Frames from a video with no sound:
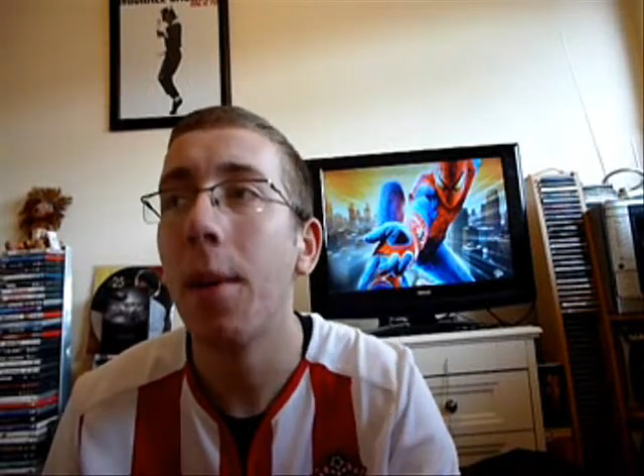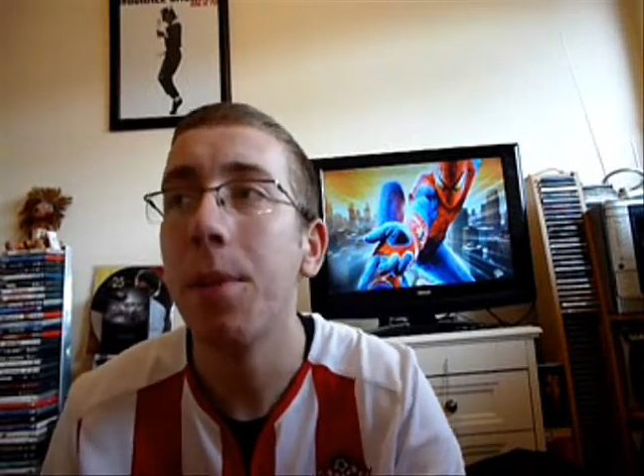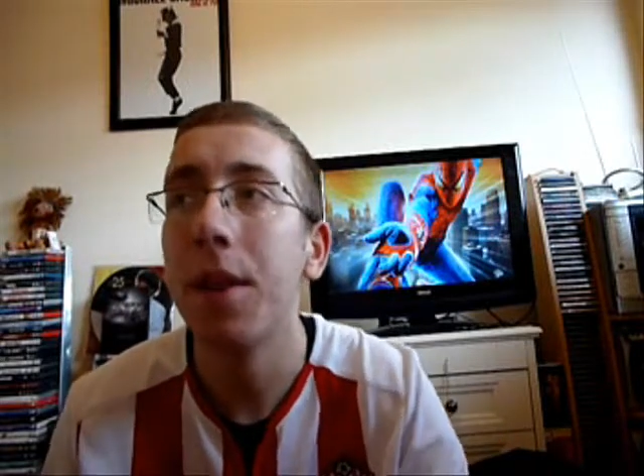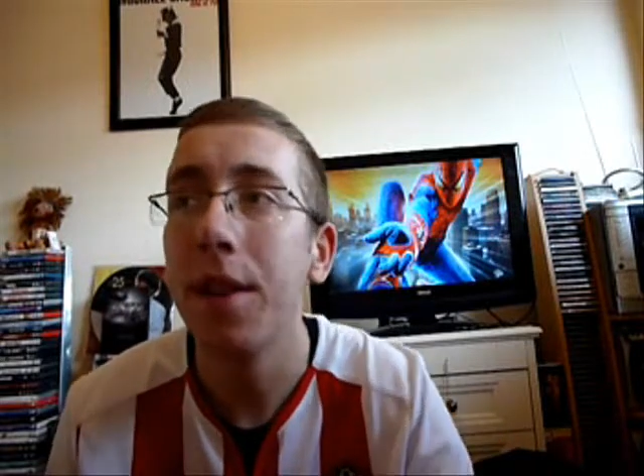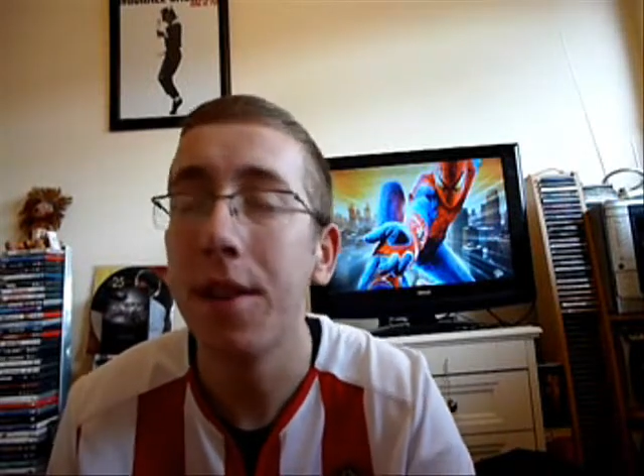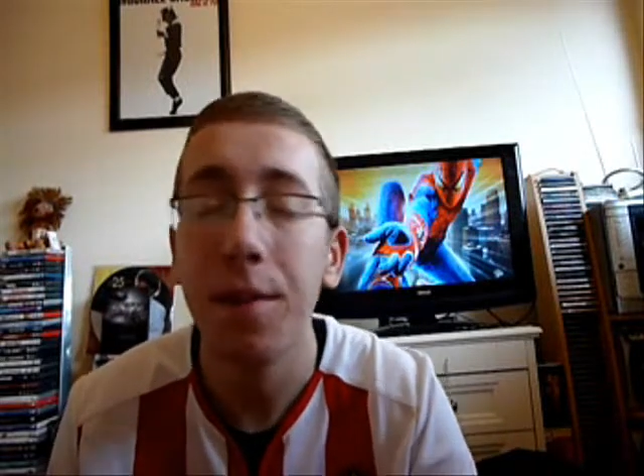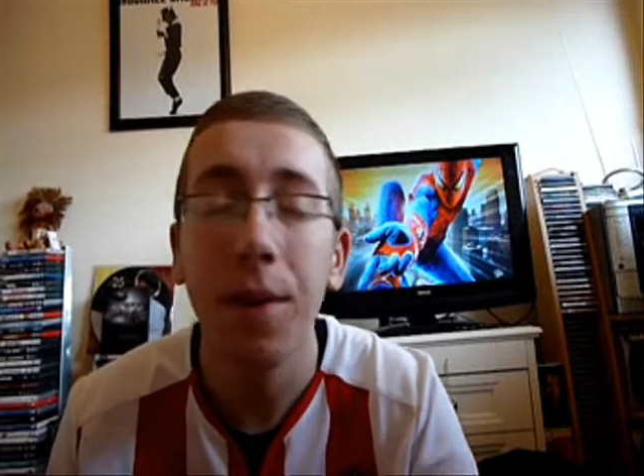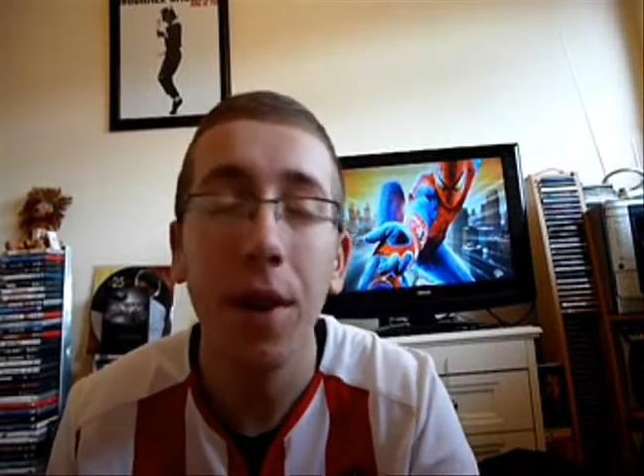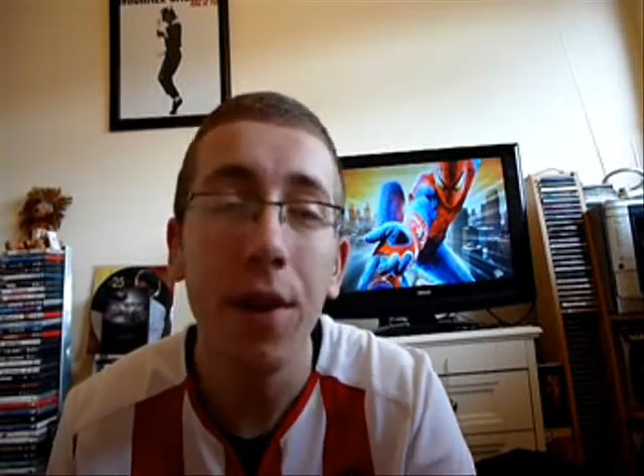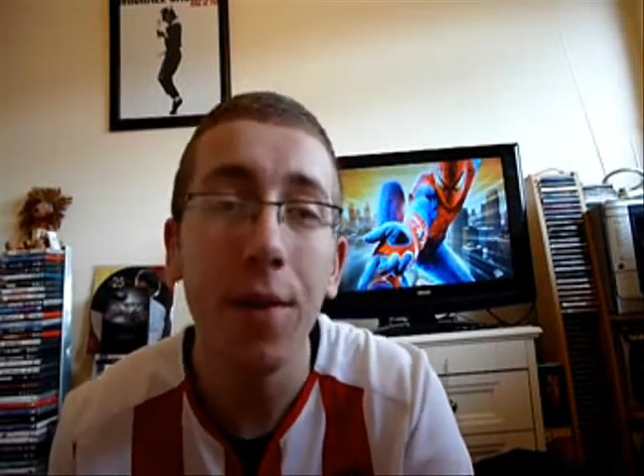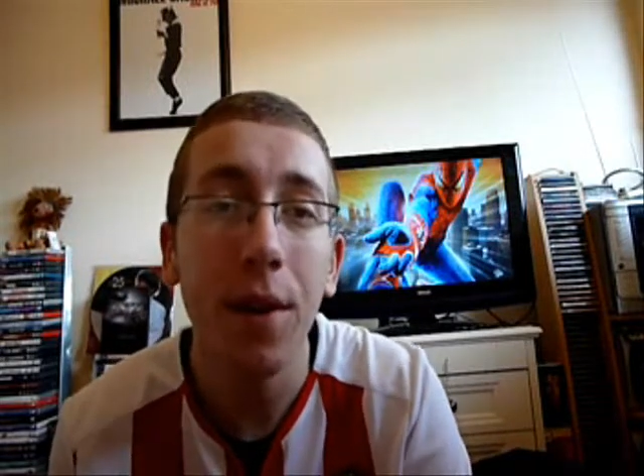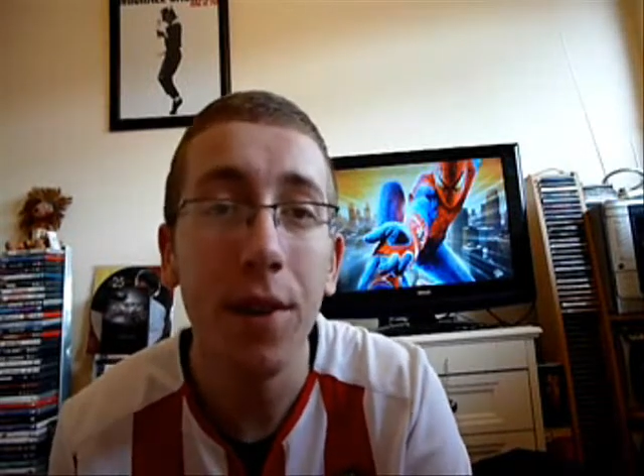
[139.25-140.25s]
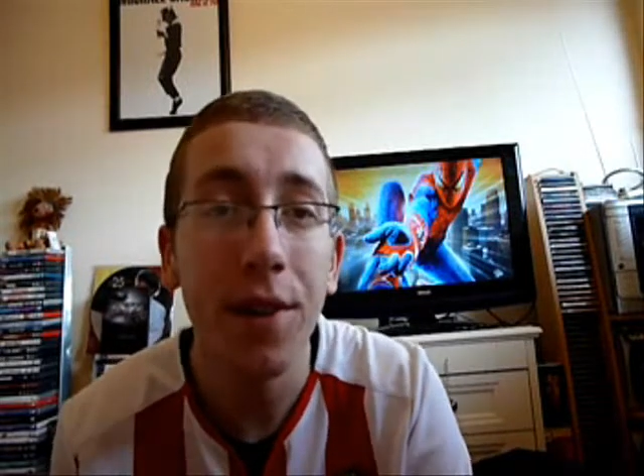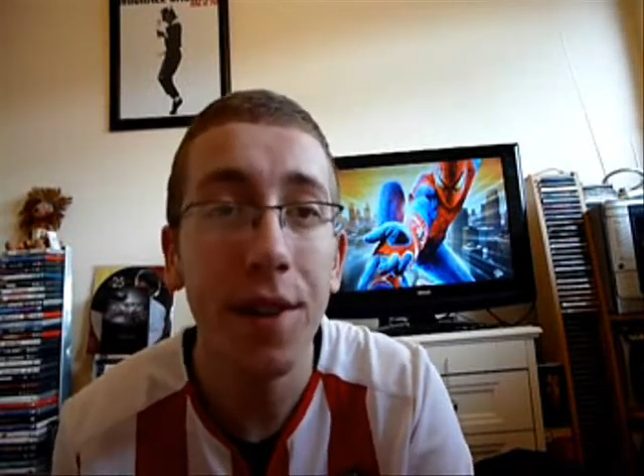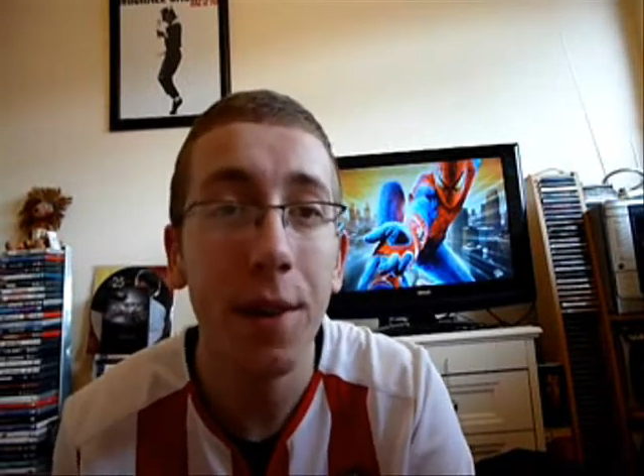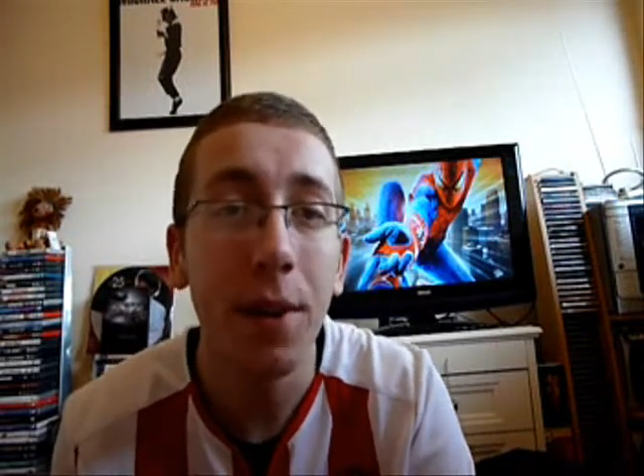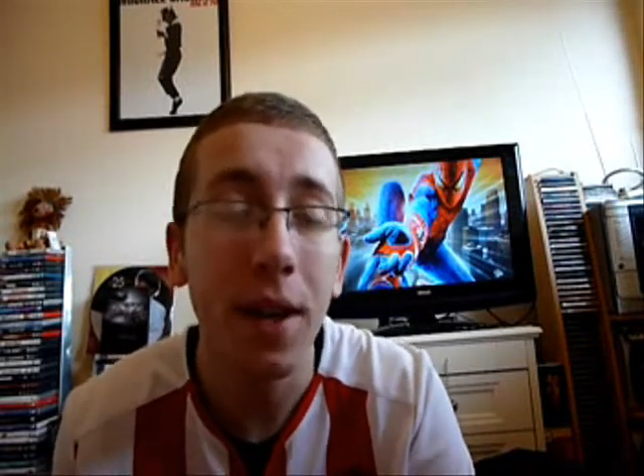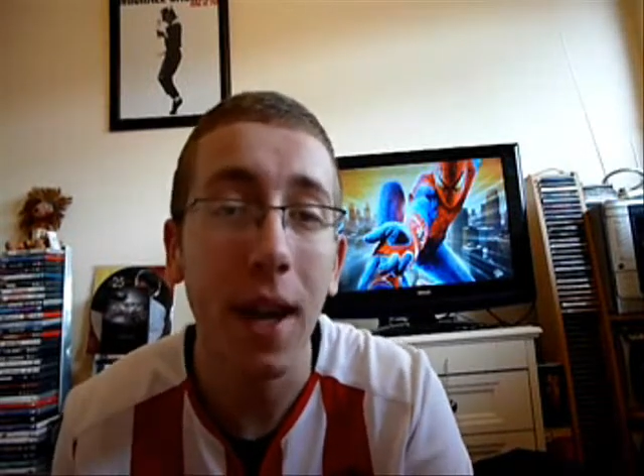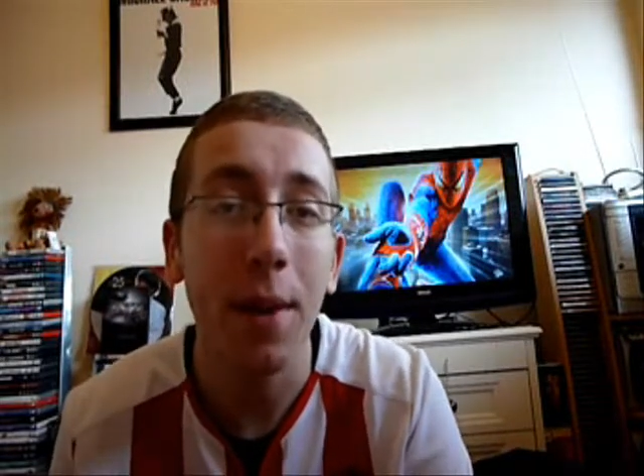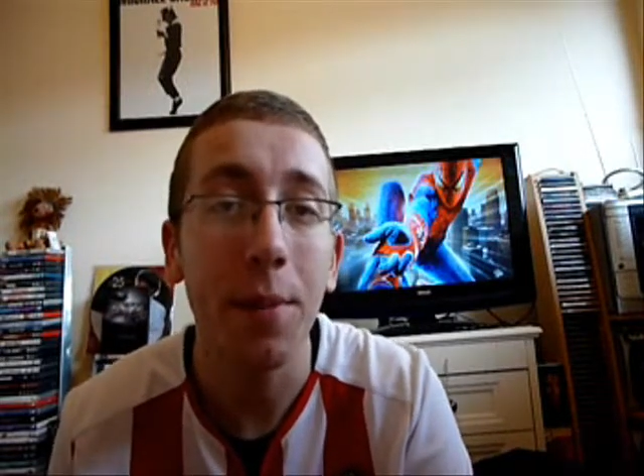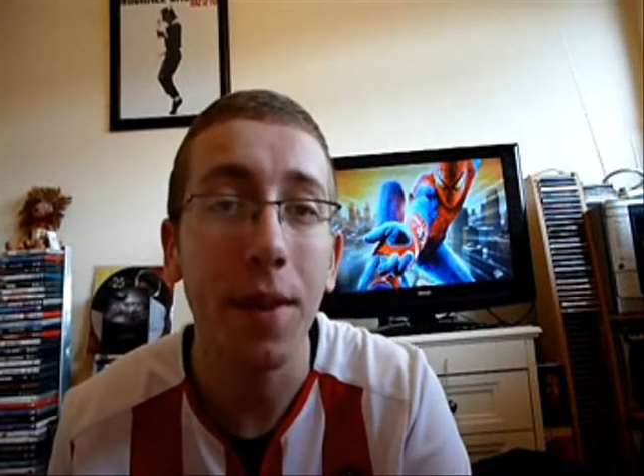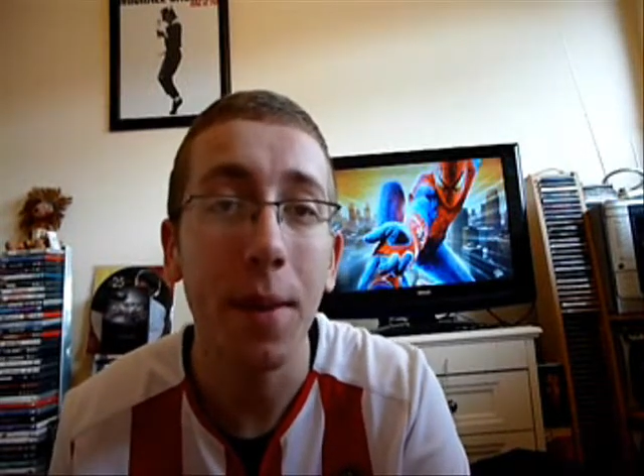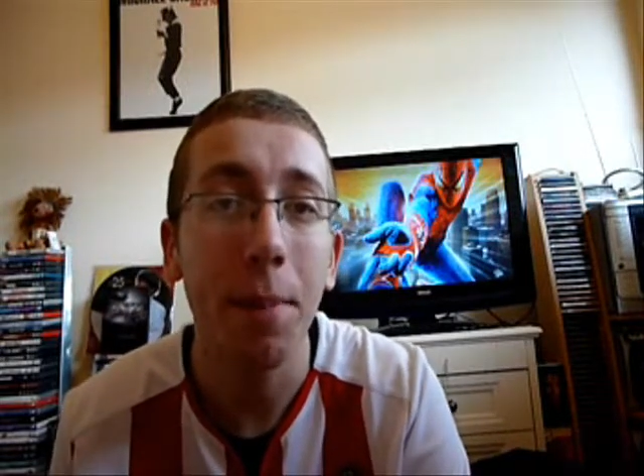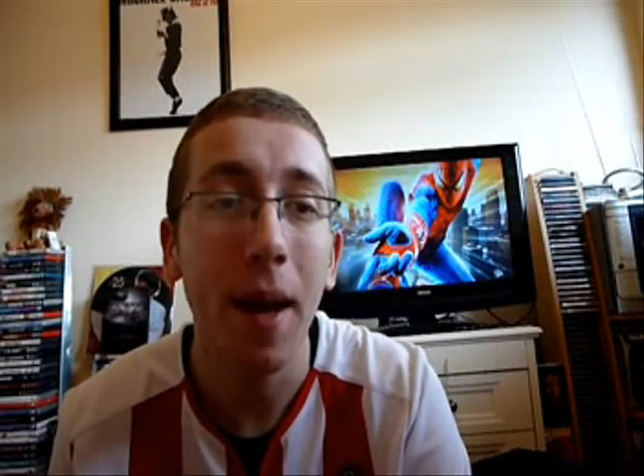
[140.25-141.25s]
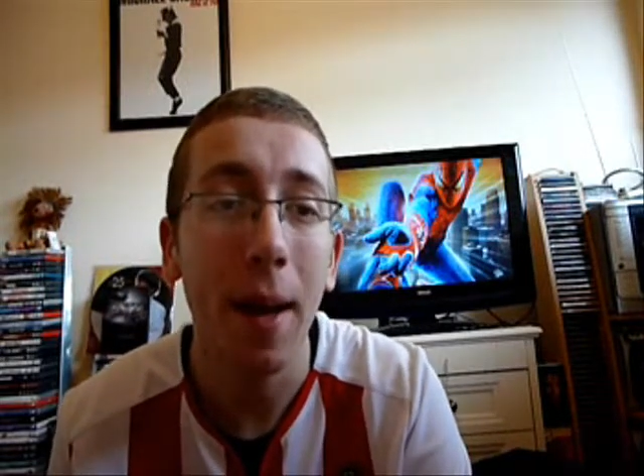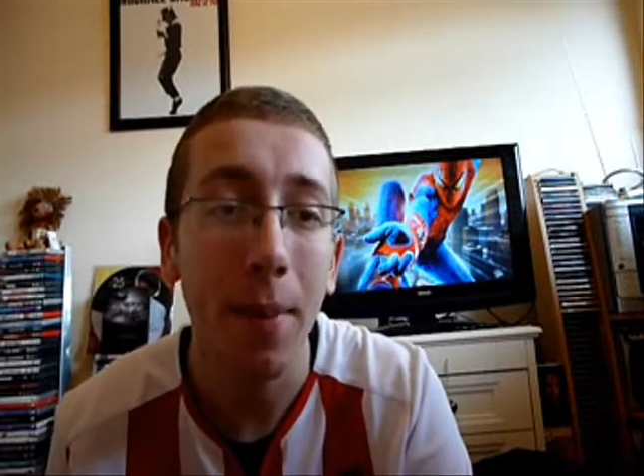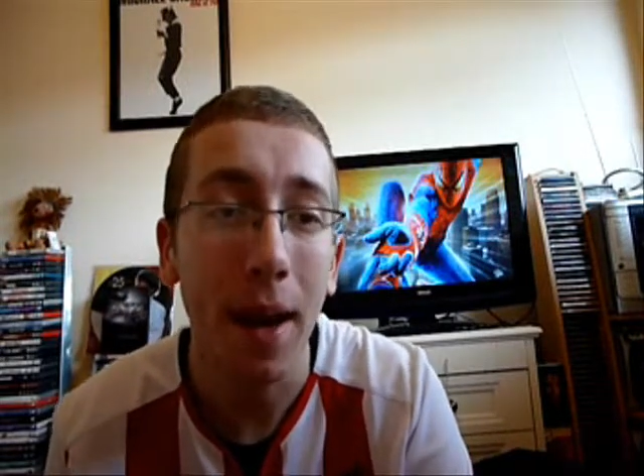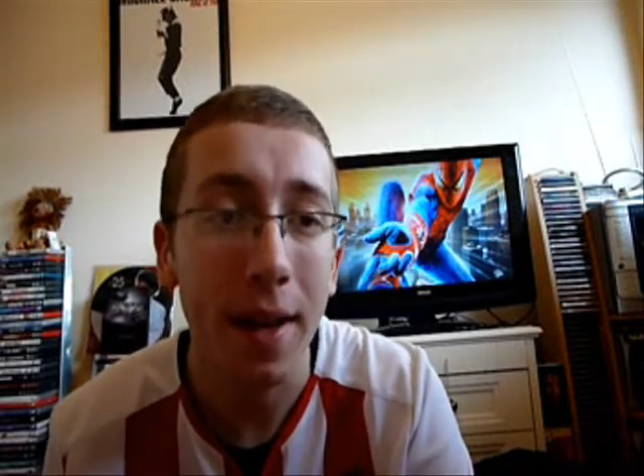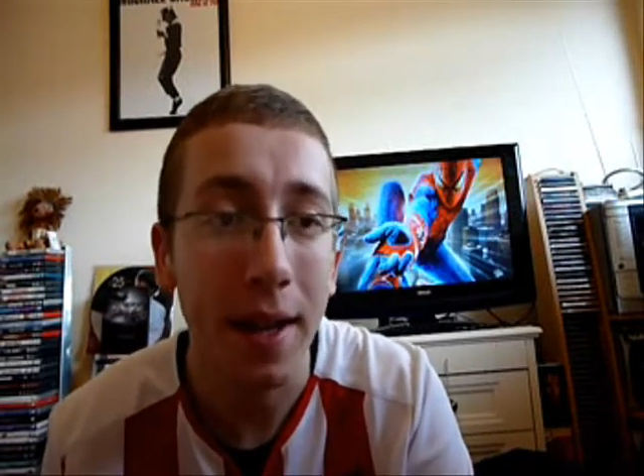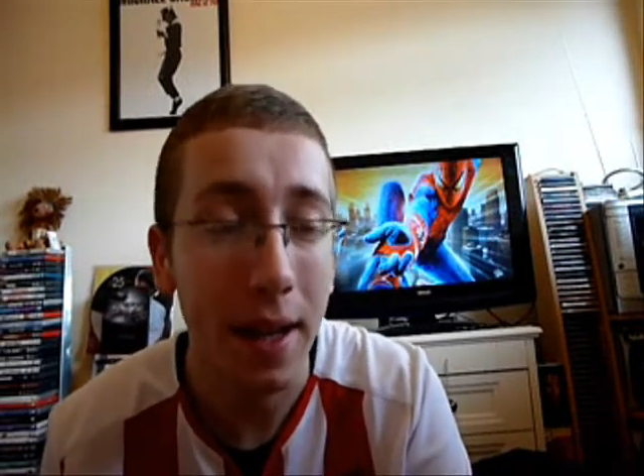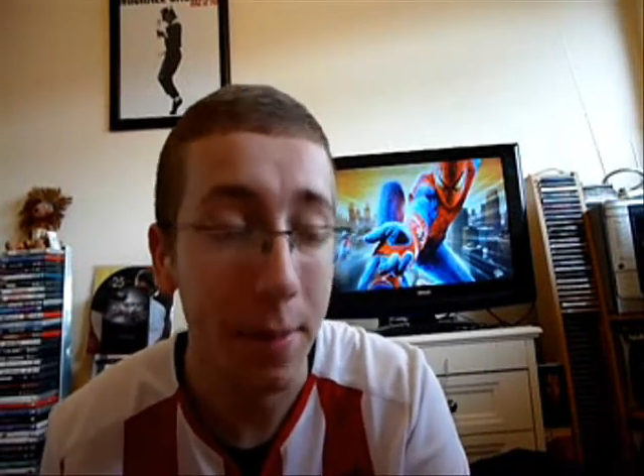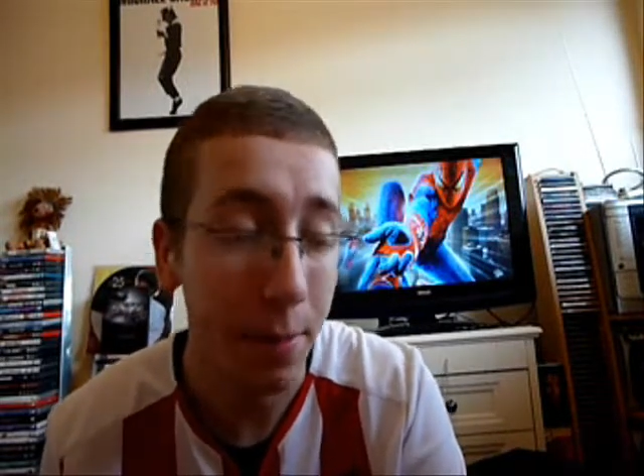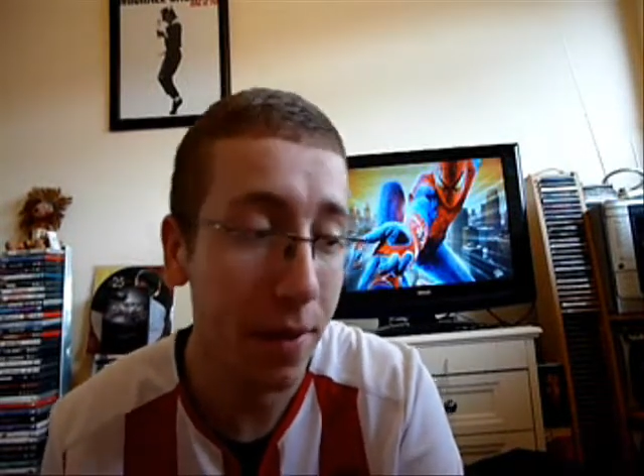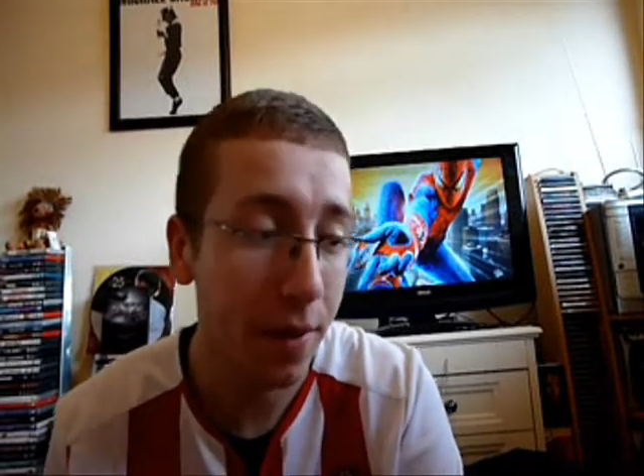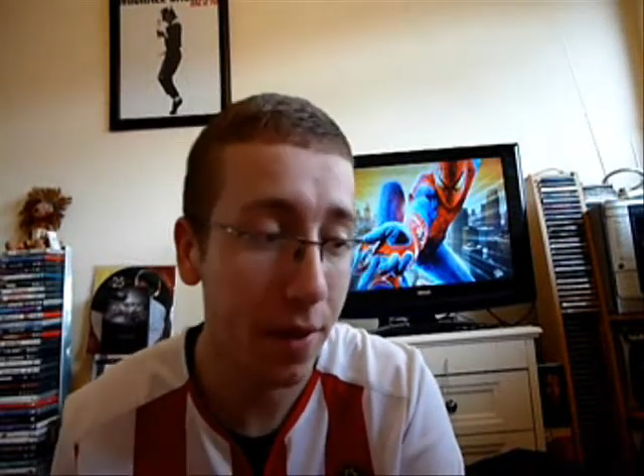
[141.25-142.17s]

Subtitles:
It's a very similar game to the Batman games,